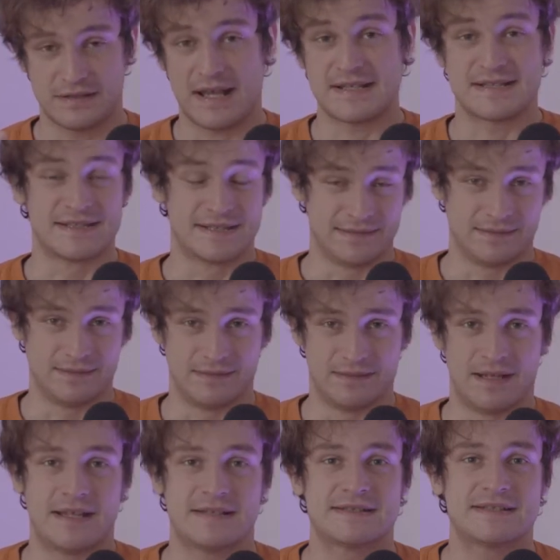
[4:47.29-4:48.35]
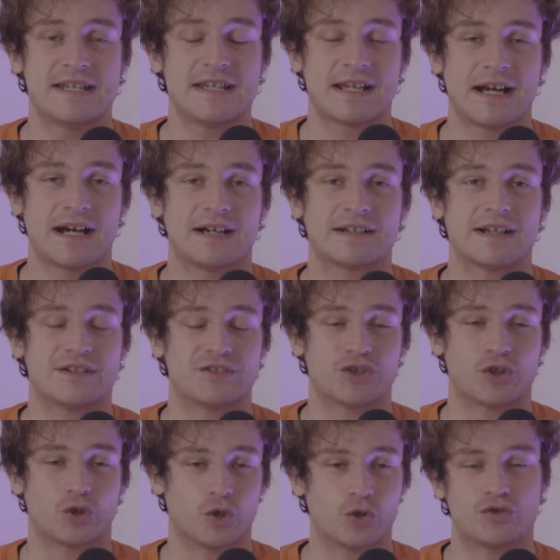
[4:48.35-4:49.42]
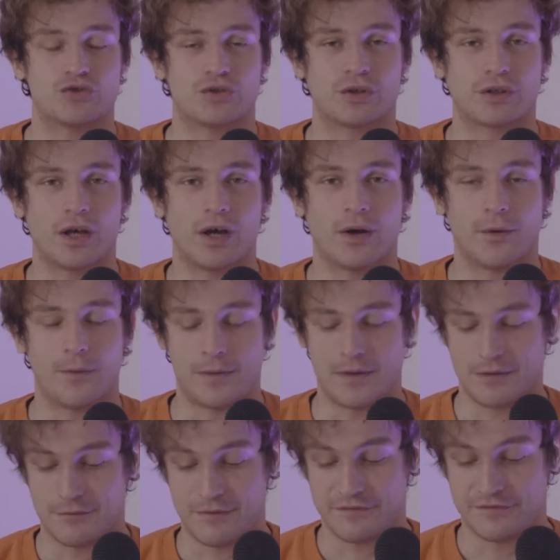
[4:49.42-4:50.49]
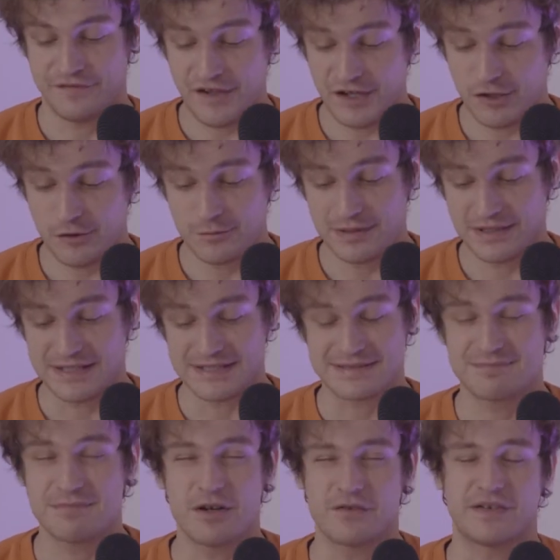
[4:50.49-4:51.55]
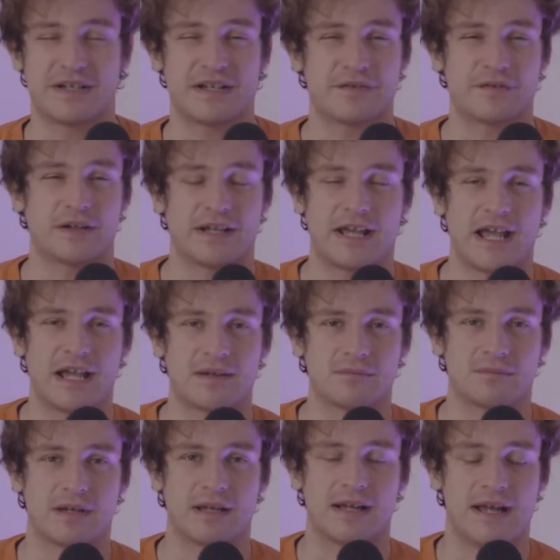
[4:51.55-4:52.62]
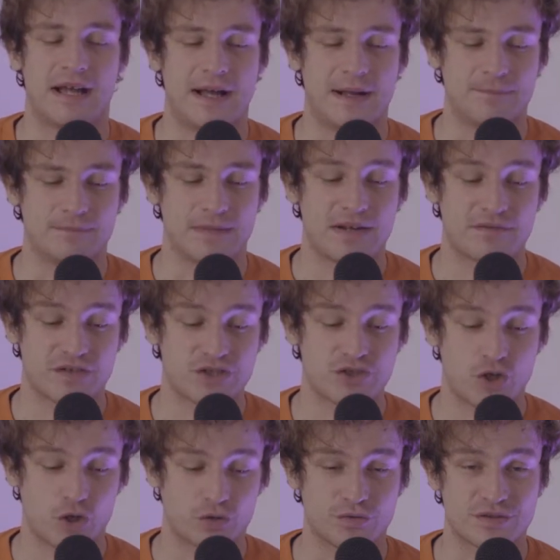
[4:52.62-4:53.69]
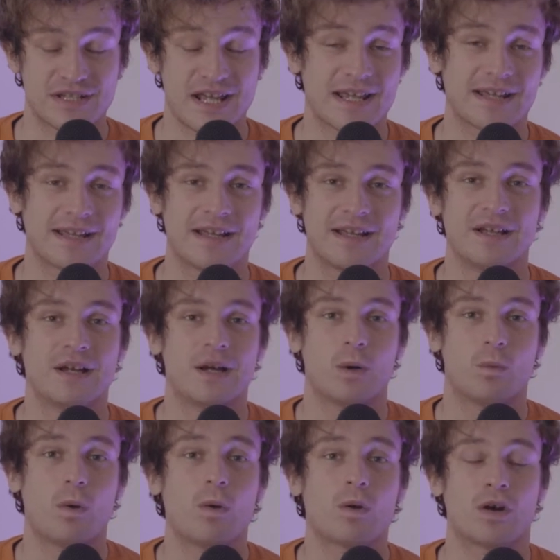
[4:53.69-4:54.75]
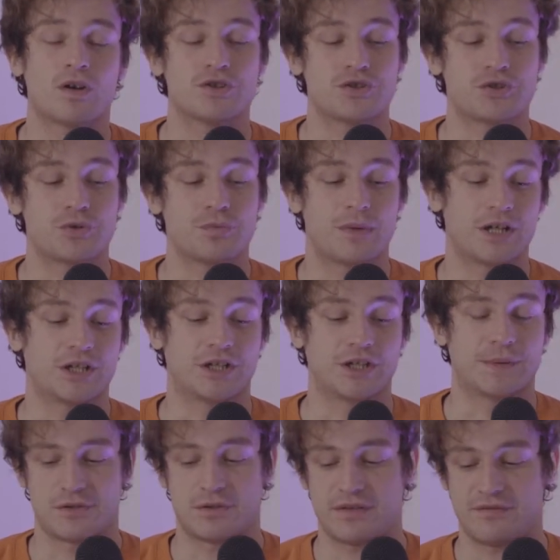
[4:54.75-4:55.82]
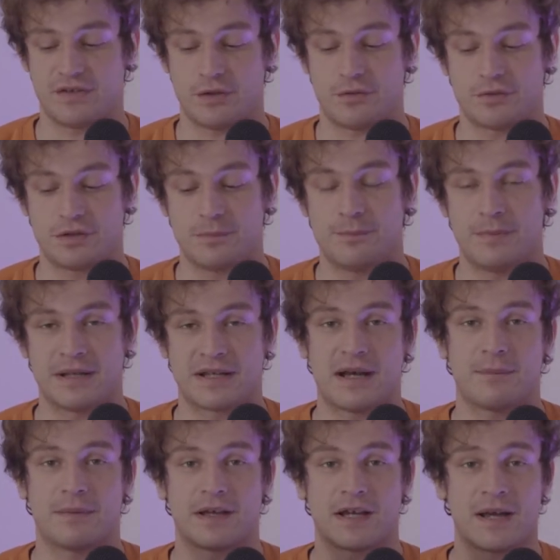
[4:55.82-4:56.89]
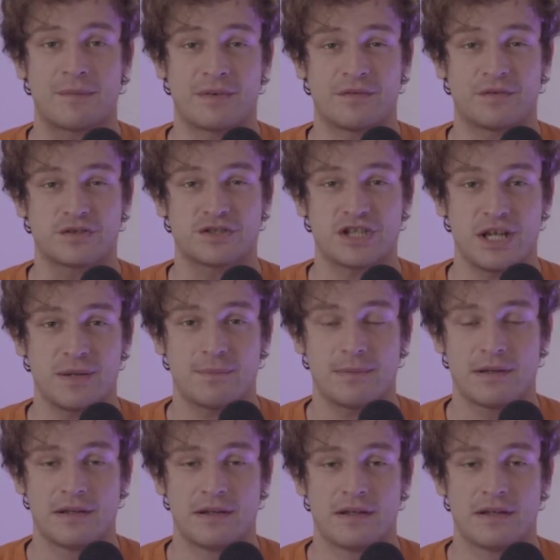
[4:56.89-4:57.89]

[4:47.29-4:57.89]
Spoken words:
SD card and you're good to go. With film, it's a bit of a different game, and every shot you take will cost you money. So even though you pick up a camera for cheap,